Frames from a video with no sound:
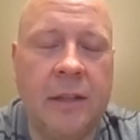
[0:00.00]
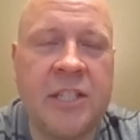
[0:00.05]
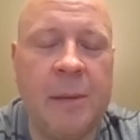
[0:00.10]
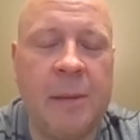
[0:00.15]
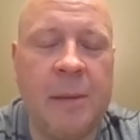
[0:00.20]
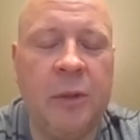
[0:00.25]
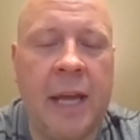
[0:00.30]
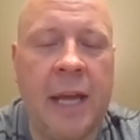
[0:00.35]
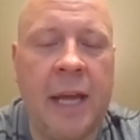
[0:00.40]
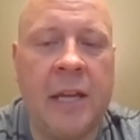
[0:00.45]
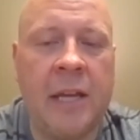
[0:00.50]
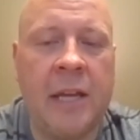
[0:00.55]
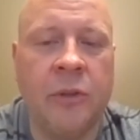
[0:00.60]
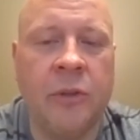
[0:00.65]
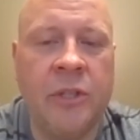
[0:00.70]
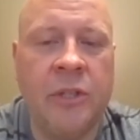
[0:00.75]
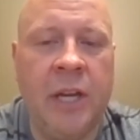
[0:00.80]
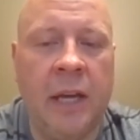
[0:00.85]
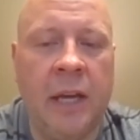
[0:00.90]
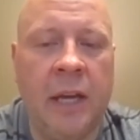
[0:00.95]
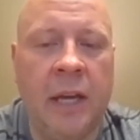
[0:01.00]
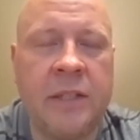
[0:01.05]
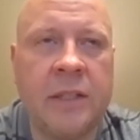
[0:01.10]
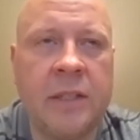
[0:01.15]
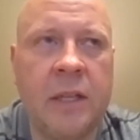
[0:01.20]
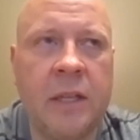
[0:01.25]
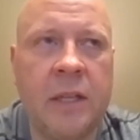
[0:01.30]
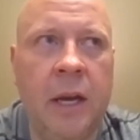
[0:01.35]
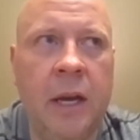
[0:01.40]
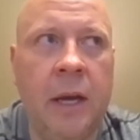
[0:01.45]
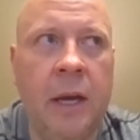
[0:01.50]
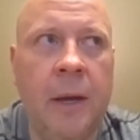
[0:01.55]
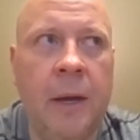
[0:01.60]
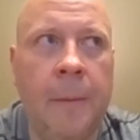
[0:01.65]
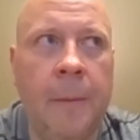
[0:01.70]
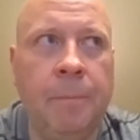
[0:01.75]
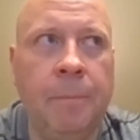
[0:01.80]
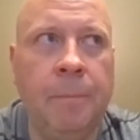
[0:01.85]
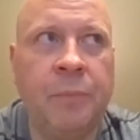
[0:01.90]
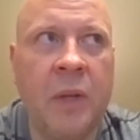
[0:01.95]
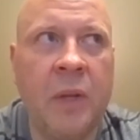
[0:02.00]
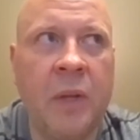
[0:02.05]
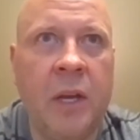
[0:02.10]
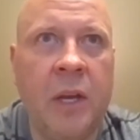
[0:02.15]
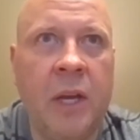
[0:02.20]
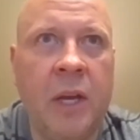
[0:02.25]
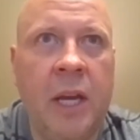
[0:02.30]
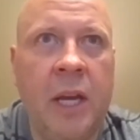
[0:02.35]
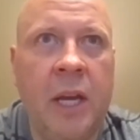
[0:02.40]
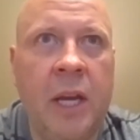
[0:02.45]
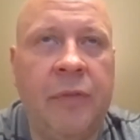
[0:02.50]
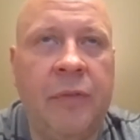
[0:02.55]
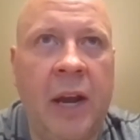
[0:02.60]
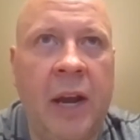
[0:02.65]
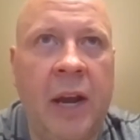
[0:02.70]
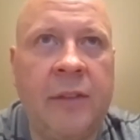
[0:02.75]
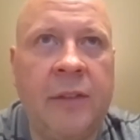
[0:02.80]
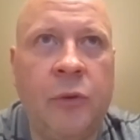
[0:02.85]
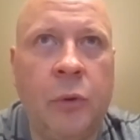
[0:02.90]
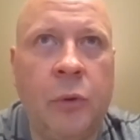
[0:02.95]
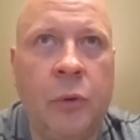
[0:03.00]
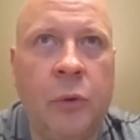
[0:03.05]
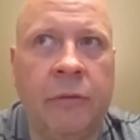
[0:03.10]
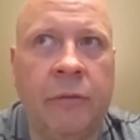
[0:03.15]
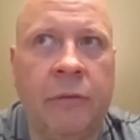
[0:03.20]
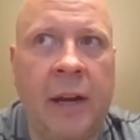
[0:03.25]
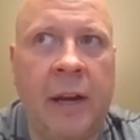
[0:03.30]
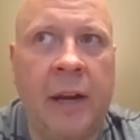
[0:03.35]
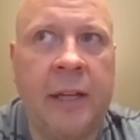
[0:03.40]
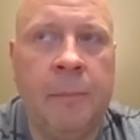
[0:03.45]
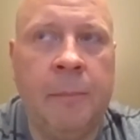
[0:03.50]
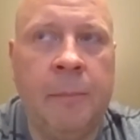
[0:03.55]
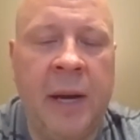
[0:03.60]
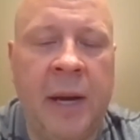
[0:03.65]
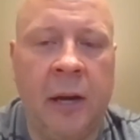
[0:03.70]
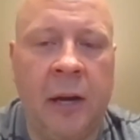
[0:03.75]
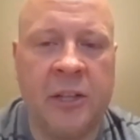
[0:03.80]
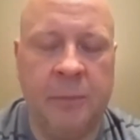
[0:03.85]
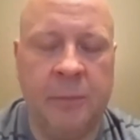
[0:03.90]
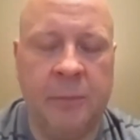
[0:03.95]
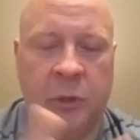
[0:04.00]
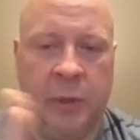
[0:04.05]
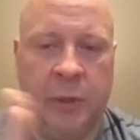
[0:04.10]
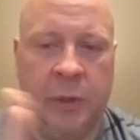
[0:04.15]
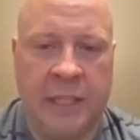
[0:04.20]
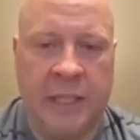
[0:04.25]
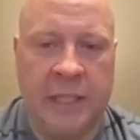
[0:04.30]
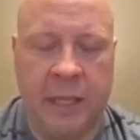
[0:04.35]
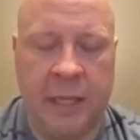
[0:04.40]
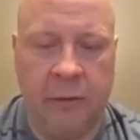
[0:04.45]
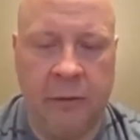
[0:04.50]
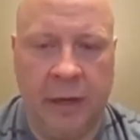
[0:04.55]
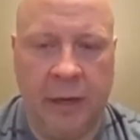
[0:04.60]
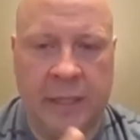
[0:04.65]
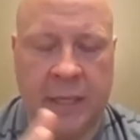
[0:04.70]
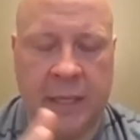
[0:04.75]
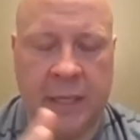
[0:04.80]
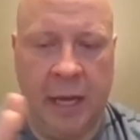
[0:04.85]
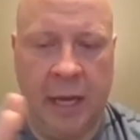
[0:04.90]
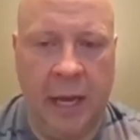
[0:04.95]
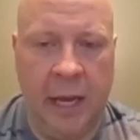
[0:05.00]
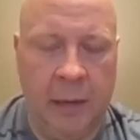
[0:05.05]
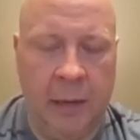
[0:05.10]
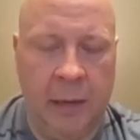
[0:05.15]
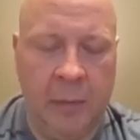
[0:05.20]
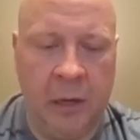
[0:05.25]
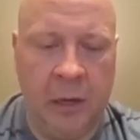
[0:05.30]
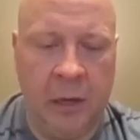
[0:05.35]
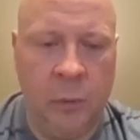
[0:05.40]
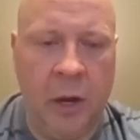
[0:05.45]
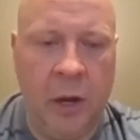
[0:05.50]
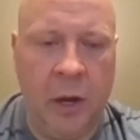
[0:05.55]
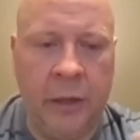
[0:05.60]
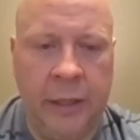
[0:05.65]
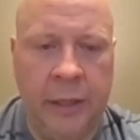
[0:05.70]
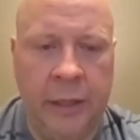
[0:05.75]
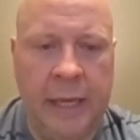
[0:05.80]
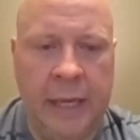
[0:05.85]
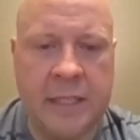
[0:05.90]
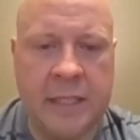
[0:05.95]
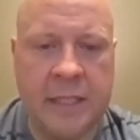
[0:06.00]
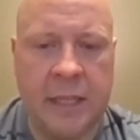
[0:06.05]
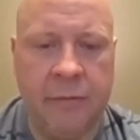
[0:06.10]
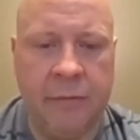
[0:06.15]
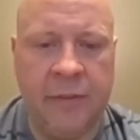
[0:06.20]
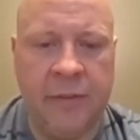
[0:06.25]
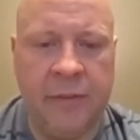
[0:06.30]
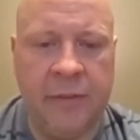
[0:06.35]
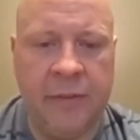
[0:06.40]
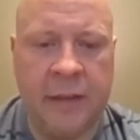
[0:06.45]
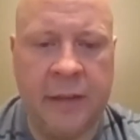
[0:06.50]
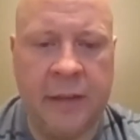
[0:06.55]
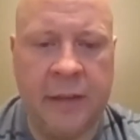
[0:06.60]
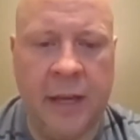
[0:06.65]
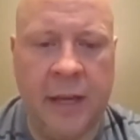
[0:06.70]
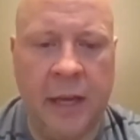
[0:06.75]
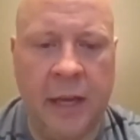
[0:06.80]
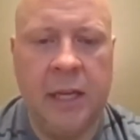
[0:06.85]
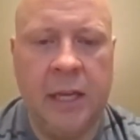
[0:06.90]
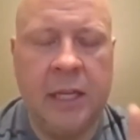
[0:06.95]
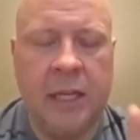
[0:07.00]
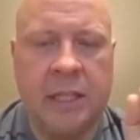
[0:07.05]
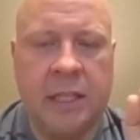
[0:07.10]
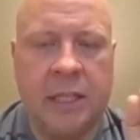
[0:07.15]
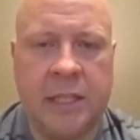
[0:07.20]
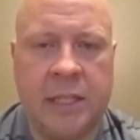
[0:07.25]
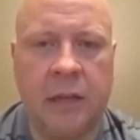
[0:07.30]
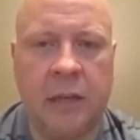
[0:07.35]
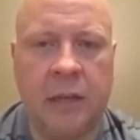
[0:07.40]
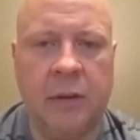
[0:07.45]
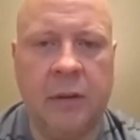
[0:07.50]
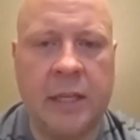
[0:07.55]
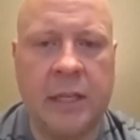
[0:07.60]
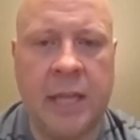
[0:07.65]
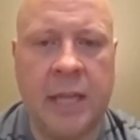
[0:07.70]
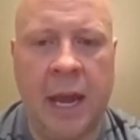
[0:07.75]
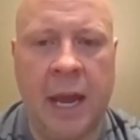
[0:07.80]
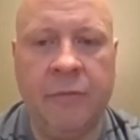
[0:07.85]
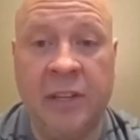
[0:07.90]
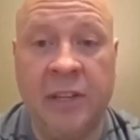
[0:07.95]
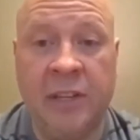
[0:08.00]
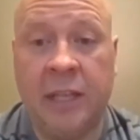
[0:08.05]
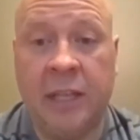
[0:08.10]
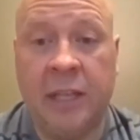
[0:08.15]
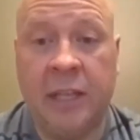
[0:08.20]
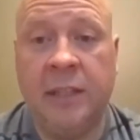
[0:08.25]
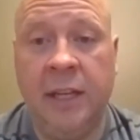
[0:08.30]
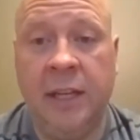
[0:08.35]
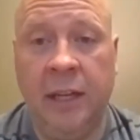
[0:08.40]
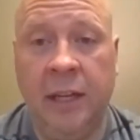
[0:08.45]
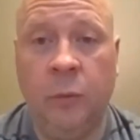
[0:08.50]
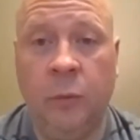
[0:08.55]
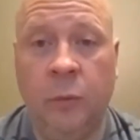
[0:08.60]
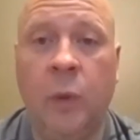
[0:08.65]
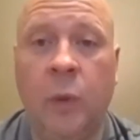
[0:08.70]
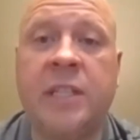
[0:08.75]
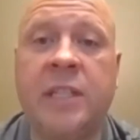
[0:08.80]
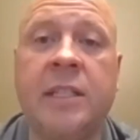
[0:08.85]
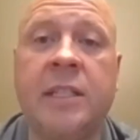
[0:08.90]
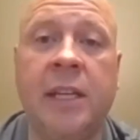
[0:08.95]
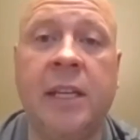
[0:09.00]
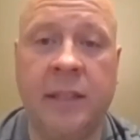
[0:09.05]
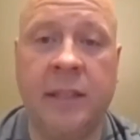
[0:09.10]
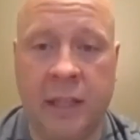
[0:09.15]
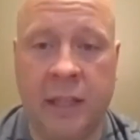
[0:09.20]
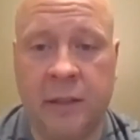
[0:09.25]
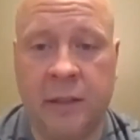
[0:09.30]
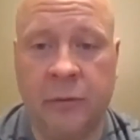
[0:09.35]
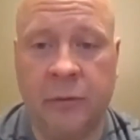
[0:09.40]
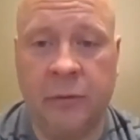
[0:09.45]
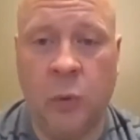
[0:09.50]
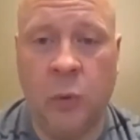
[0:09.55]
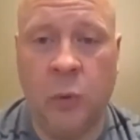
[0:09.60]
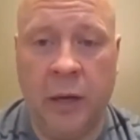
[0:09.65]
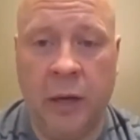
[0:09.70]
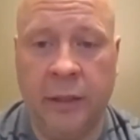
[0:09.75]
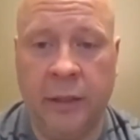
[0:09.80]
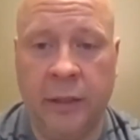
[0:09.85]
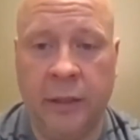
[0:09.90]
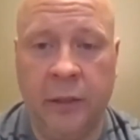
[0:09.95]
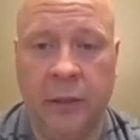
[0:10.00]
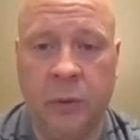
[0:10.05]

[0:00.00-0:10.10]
simple answer is yes. Um, if I had to do a direct comparison between cigarettes and marijuana, it's the fact that cigarettes have the nicotine, which is the addictive quantity,